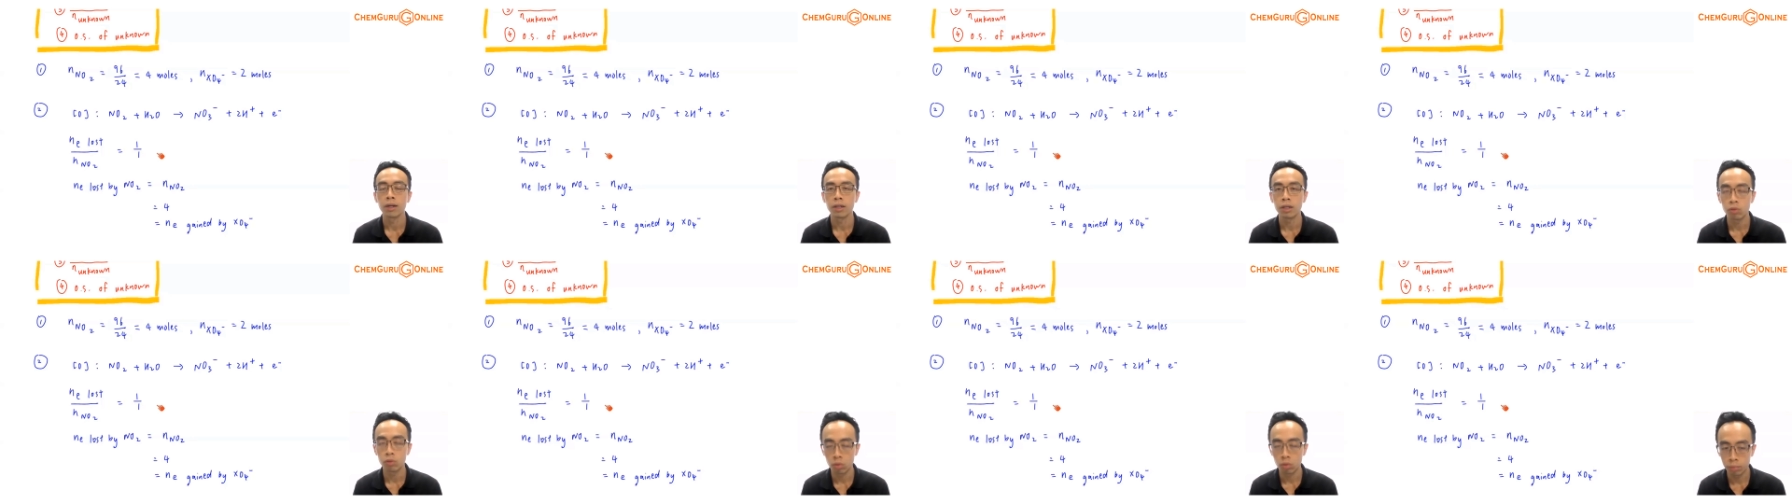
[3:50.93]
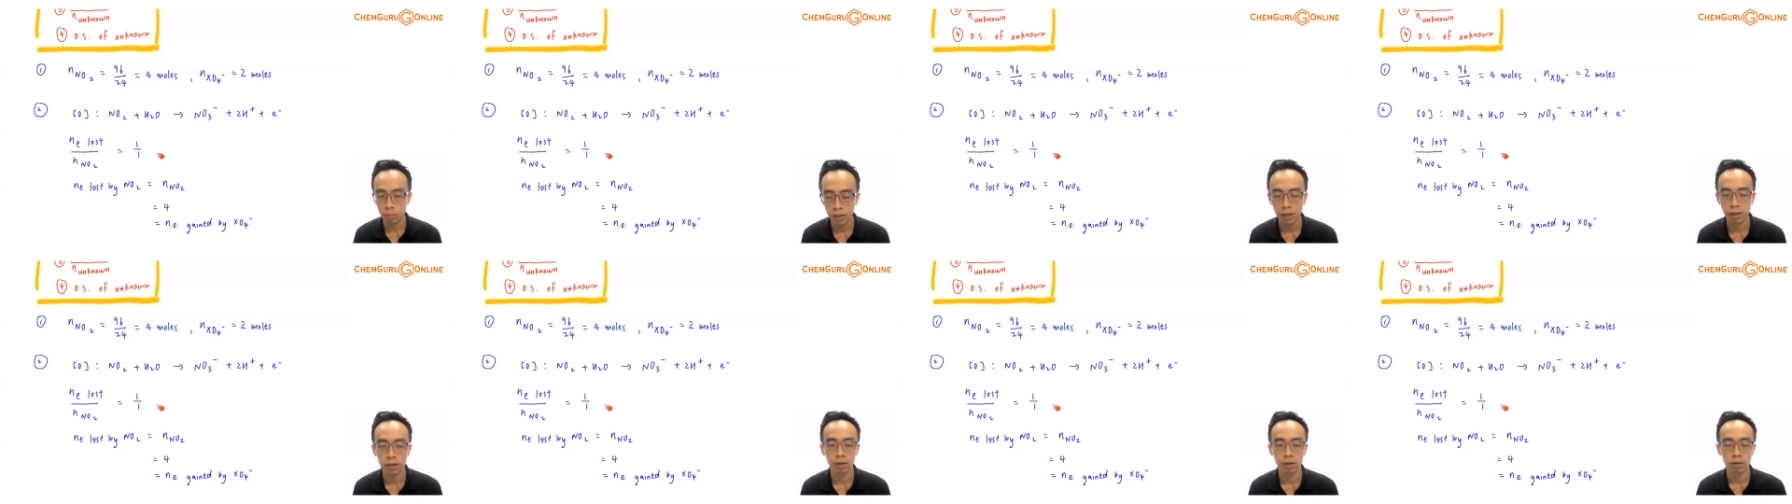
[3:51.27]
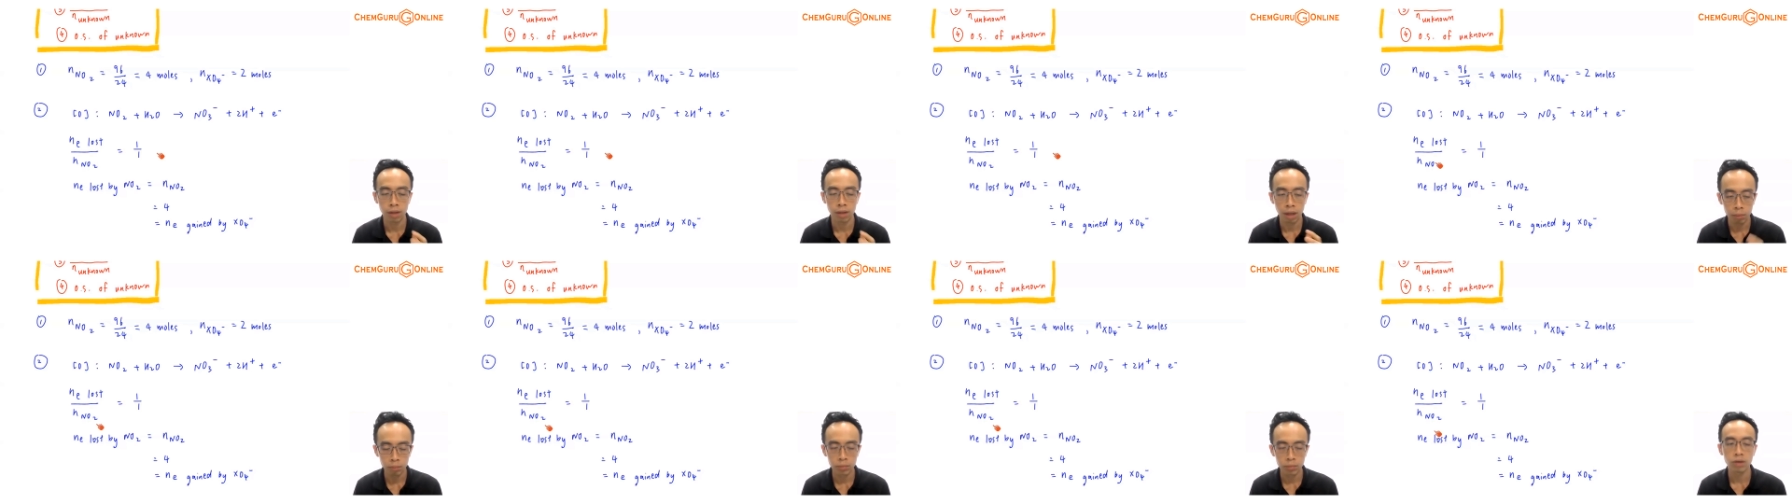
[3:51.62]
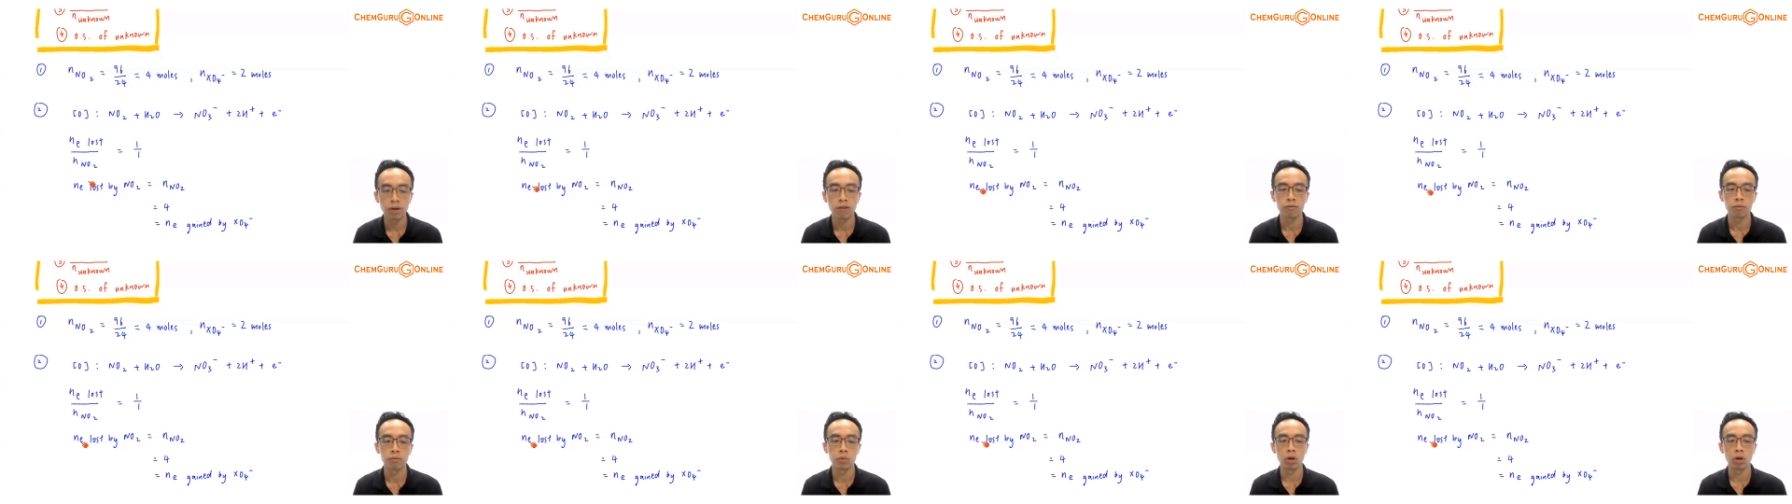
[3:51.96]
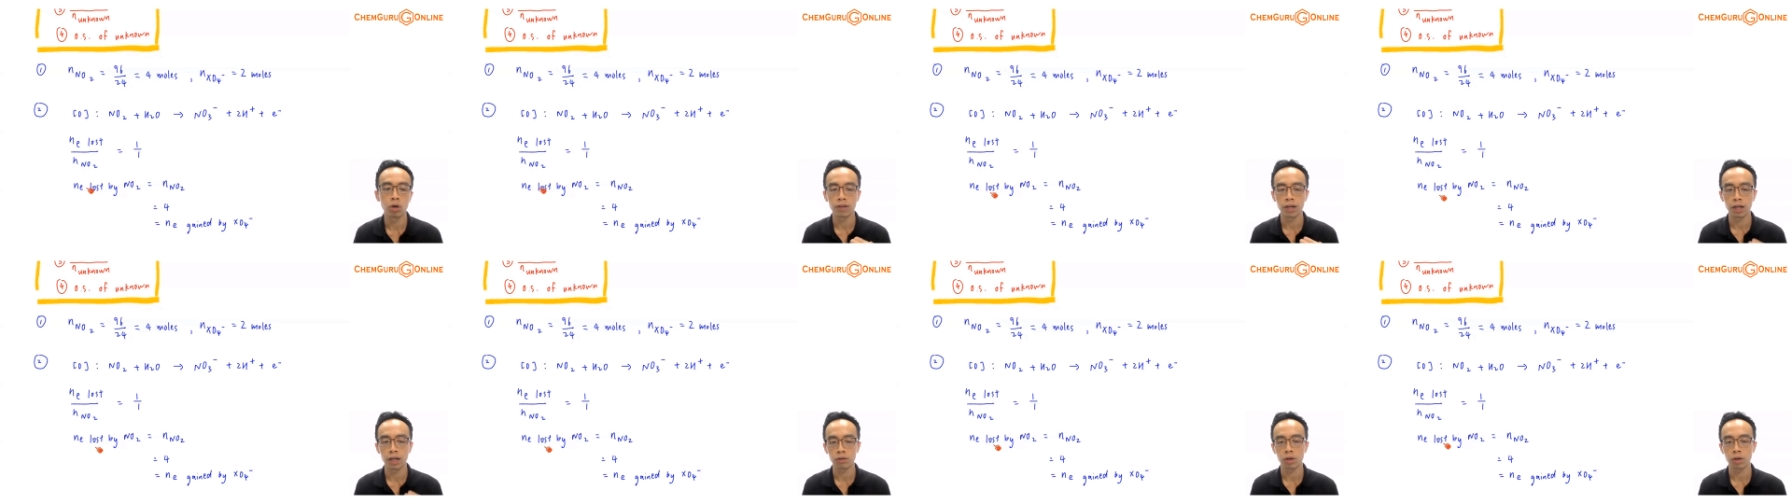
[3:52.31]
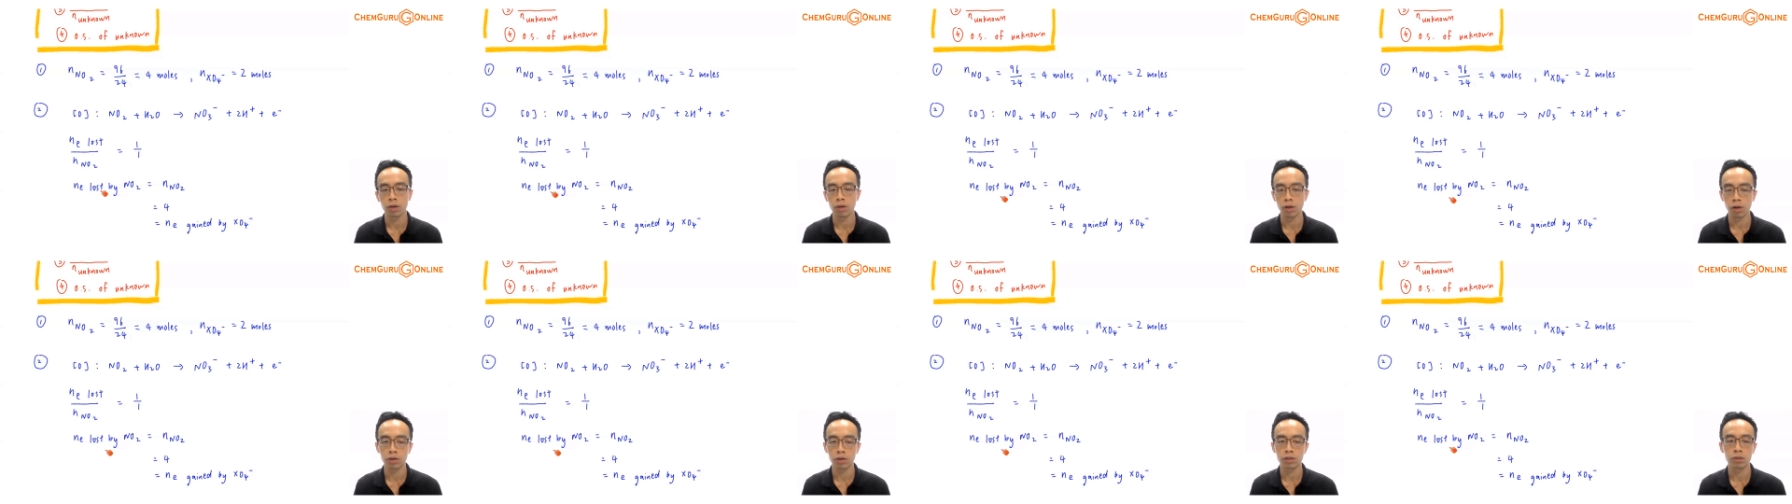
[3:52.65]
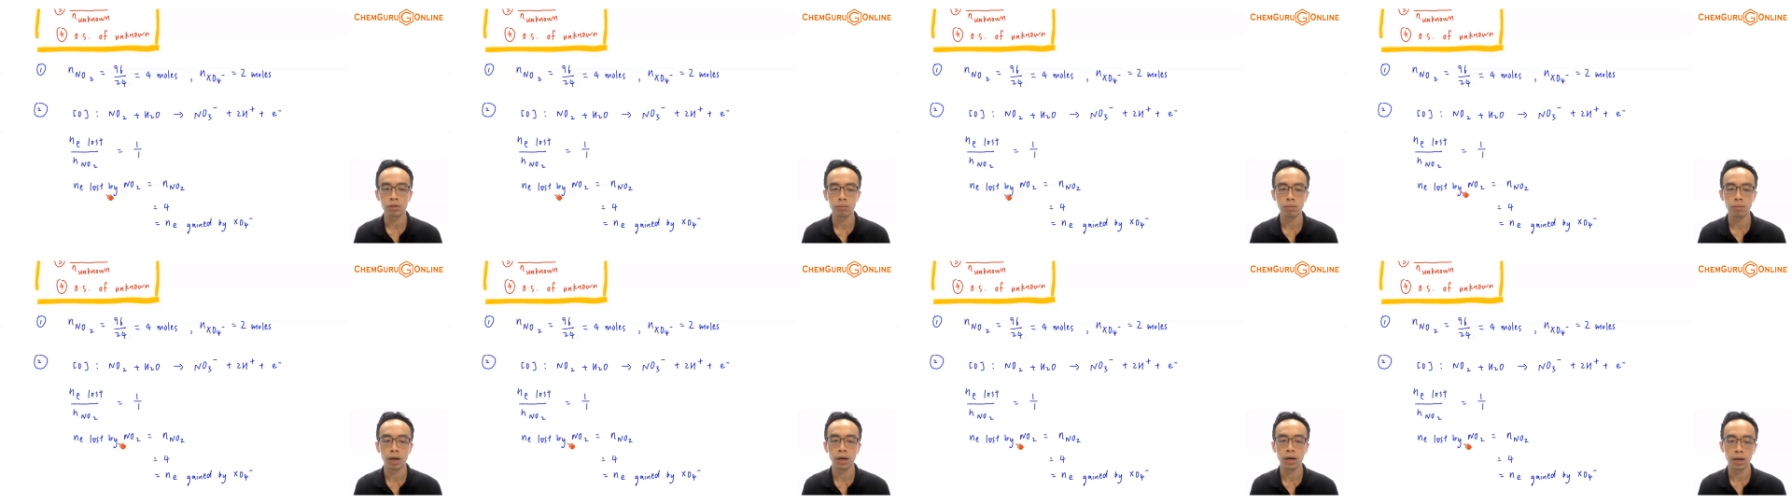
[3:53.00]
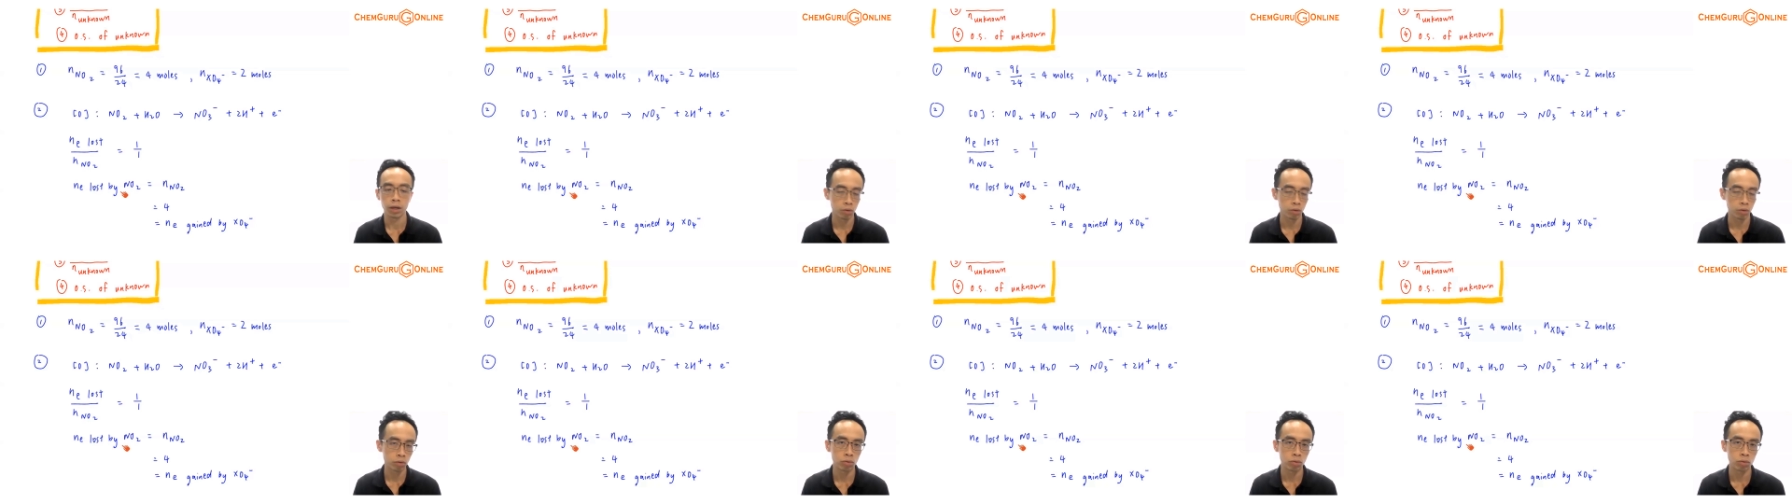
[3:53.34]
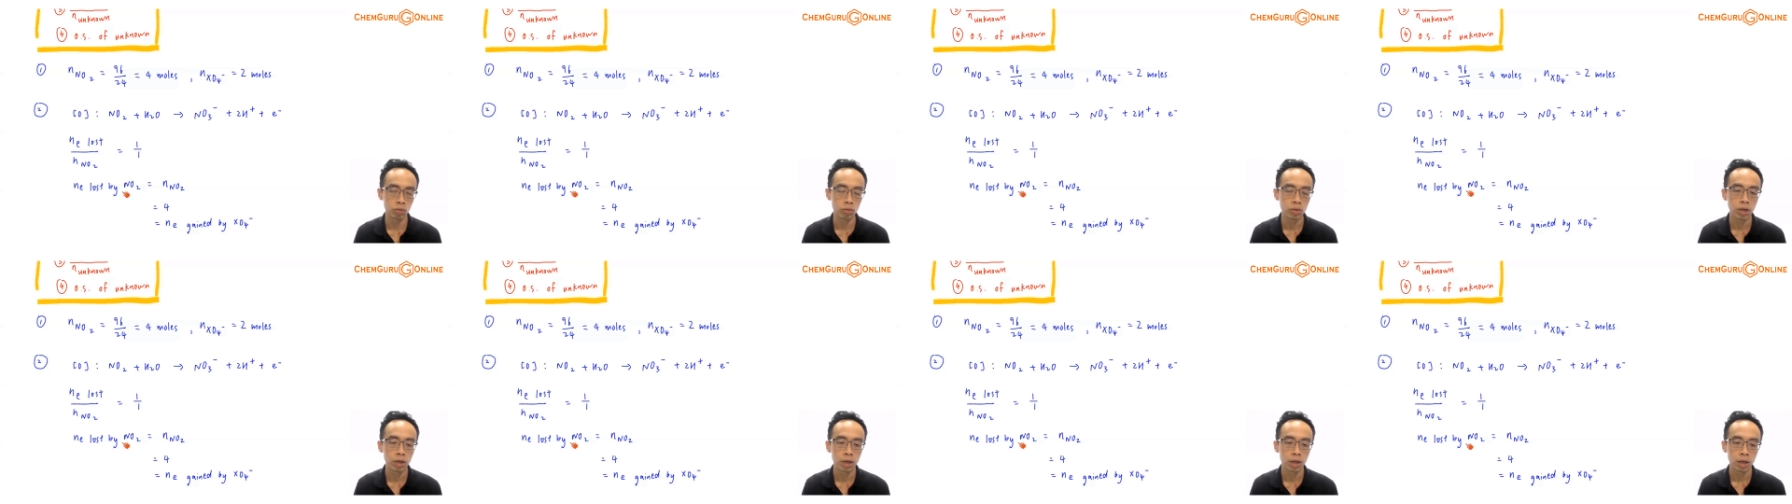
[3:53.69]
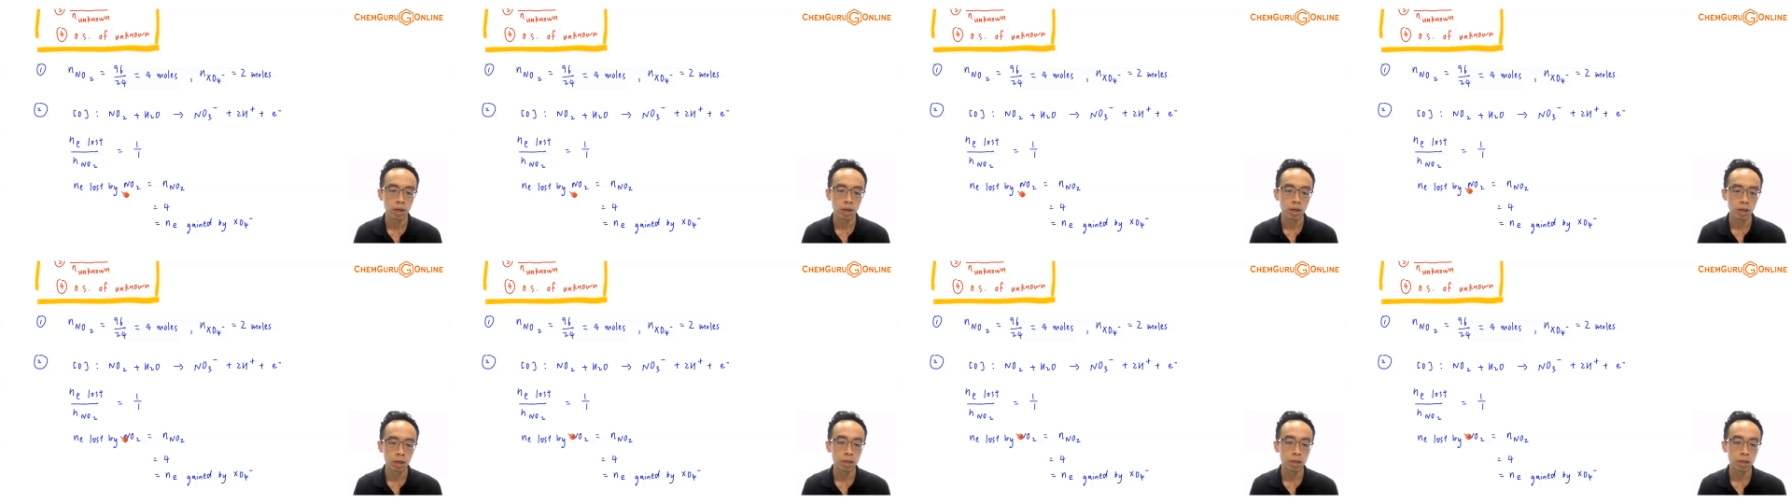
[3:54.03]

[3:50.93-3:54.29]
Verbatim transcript: And this would mean that the number of mole of electron lost by NO2